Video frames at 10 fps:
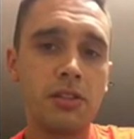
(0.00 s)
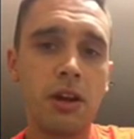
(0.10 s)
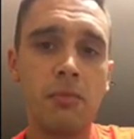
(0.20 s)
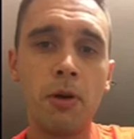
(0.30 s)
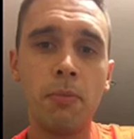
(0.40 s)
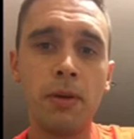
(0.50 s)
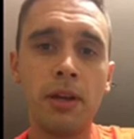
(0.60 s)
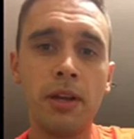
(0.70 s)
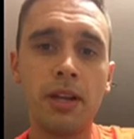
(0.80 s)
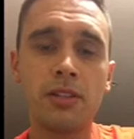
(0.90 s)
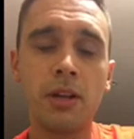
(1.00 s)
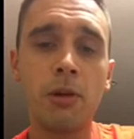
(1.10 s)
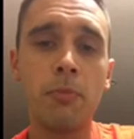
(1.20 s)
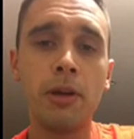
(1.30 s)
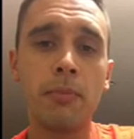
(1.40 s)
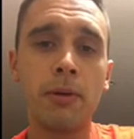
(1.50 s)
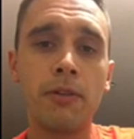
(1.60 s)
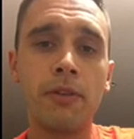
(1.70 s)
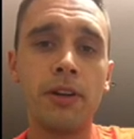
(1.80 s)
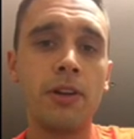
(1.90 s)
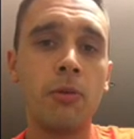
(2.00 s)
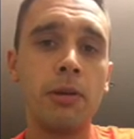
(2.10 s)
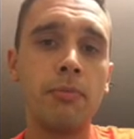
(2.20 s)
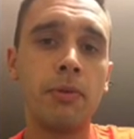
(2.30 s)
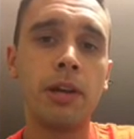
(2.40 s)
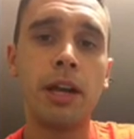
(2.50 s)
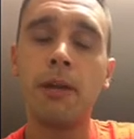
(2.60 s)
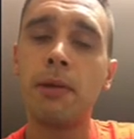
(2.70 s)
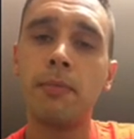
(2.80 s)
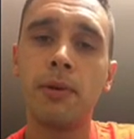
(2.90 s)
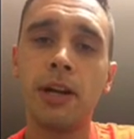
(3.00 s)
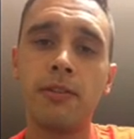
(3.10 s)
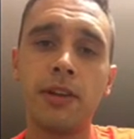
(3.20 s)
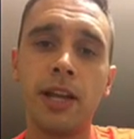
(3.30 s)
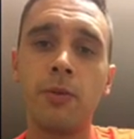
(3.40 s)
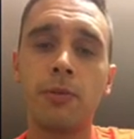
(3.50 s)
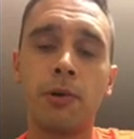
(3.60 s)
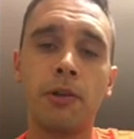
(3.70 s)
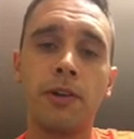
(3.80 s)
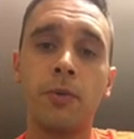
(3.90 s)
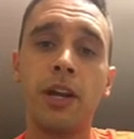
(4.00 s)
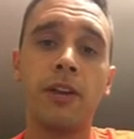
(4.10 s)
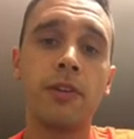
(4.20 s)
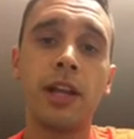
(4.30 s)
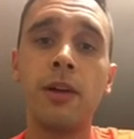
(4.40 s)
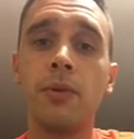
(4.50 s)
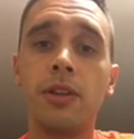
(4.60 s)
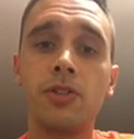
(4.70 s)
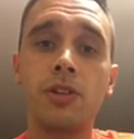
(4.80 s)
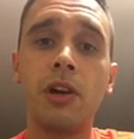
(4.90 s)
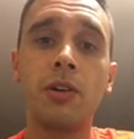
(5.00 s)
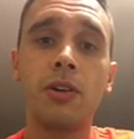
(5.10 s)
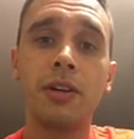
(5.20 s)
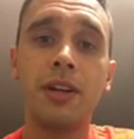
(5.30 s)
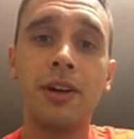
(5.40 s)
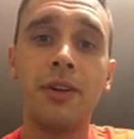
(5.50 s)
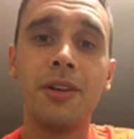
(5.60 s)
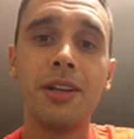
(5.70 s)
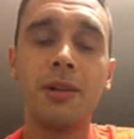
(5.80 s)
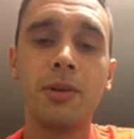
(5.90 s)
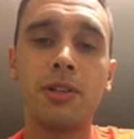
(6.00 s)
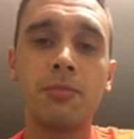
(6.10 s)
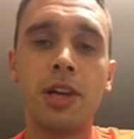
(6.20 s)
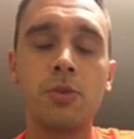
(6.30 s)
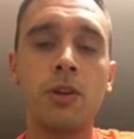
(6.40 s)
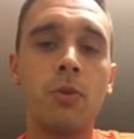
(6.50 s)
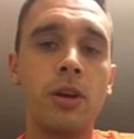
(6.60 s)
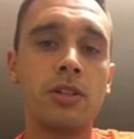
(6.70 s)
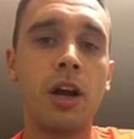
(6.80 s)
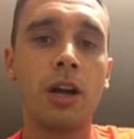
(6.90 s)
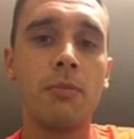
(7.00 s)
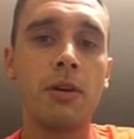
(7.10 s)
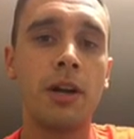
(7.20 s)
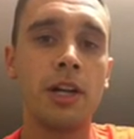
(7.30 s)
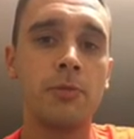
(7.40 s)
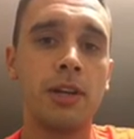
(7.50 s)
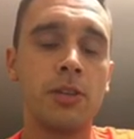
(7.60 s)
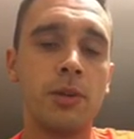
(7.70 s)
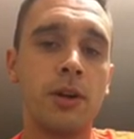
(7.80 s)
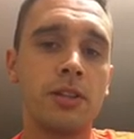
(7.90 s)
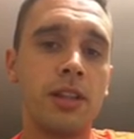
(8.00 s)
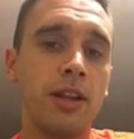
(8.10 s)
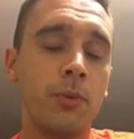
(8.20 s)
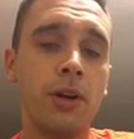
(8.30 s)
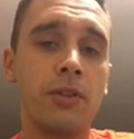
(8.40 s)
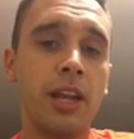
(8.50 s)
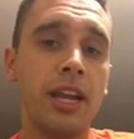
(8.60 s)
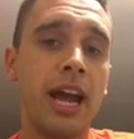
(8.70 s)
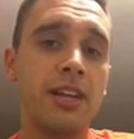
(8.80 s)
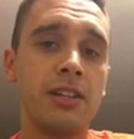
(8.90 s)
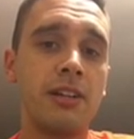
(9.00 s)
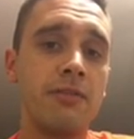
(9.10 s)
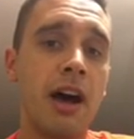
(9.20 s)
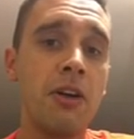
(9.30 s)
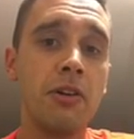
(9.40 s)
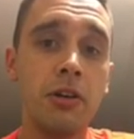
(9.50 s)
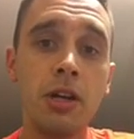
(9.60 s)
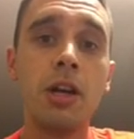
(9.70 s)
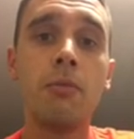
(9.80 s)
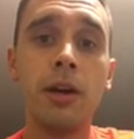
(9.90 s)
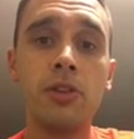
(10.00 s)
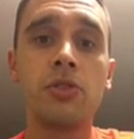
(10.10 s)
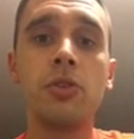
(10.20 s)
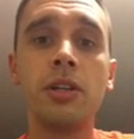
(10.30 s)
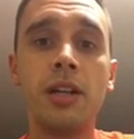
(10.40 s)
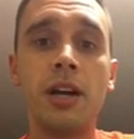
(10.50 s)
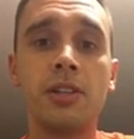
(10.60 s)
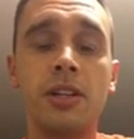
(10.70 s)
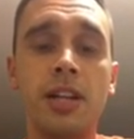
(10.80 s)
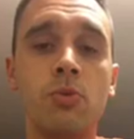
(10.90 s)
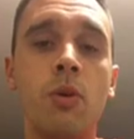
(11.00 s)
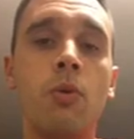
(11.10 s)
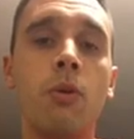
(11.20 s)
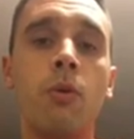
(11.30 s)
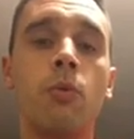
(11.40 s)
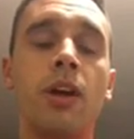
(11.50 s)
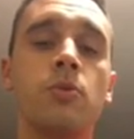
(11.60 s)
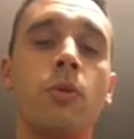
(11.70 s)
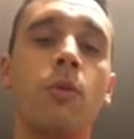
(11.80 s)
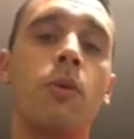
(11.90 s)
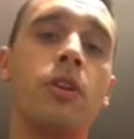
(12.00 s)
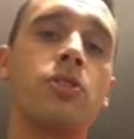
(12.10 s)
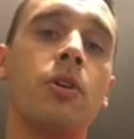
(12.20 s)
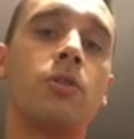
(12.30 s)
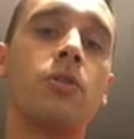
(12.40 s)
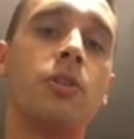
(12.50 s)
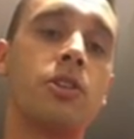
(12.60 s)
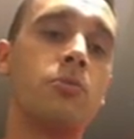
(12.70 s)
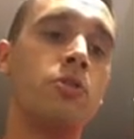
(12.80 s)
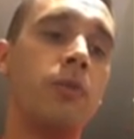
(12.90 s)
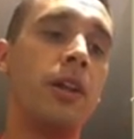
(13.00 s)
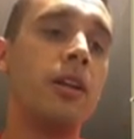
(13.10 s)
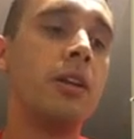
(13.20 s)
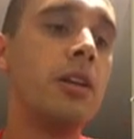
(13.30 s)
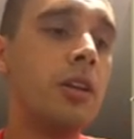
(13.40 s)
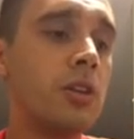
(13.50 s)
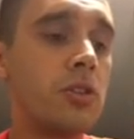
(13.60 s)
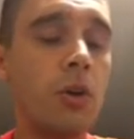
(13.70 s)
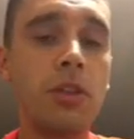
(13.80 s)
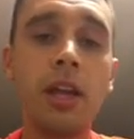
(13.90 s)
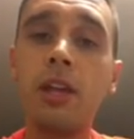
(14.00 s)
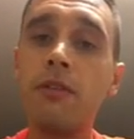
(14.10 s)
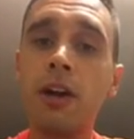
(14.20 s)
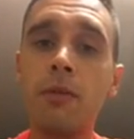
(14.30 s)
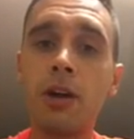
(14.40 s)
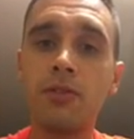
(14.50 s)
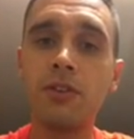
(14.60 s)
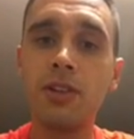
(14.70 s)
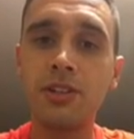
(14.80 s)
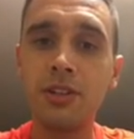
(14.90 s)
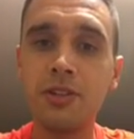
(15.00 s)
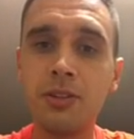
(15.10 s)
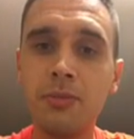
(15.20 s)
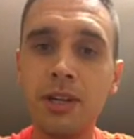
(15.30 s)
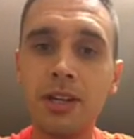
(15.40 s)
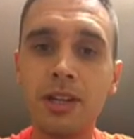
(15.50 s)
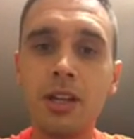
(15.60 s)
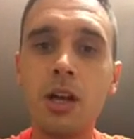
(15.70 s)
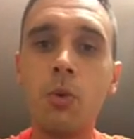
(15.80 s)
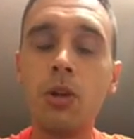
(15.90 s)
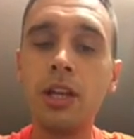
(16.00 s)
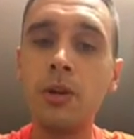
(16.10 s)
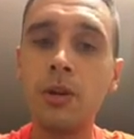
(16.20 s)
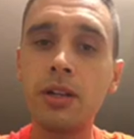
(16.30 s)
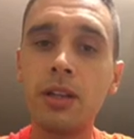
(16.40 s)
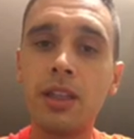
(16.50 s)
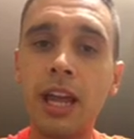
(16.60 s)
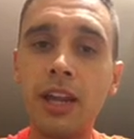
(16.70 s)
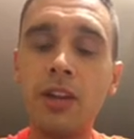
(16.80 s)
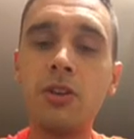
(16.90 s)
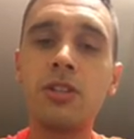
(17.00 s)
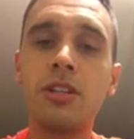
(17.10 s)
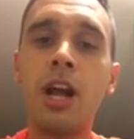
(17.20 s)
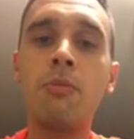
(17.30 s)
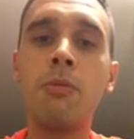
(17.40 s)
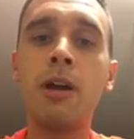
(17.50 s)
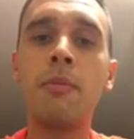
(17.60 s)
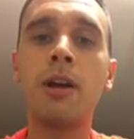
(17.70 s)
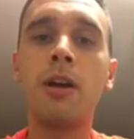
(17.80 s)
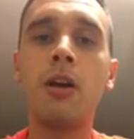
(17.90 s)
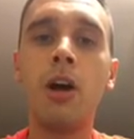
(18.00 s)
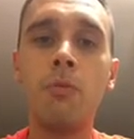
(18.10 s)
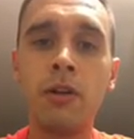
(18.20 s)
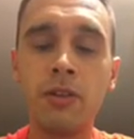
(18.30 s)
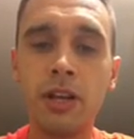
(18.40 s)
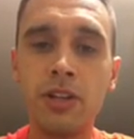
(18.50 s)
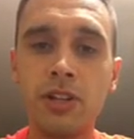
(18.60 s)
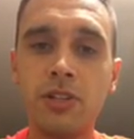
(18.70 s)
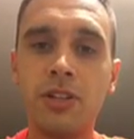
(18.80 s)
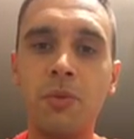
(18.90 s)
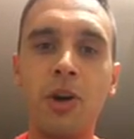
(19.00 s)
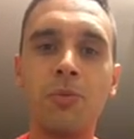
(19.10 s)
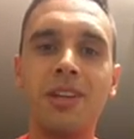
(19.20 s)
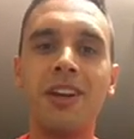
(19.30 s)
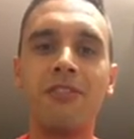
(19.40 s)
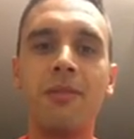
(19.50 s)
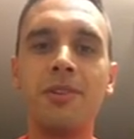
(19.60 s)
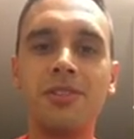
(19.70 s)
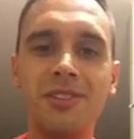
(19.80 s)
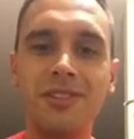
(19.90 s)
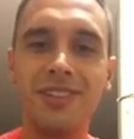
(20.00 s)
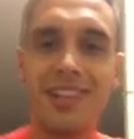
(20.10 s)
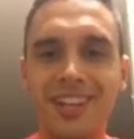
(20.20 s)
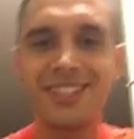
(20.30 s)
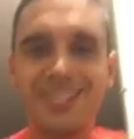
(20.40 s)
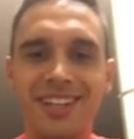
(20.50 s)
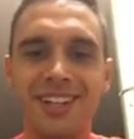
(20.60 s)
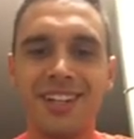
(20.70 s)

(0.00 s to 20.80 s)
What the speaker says: not about being perfect, you know. People can't relate with perfect. We can relate with the struggle, you know, but sometimes we don't want to talk about ours because we don't think it has any value, but it truly does. And that's what we want to show through this movement. So thank you very much for listening to me. Will Ewan, thank you. Sadal Mabamak, all my relations, and we hope to hear from you soon. Thanks.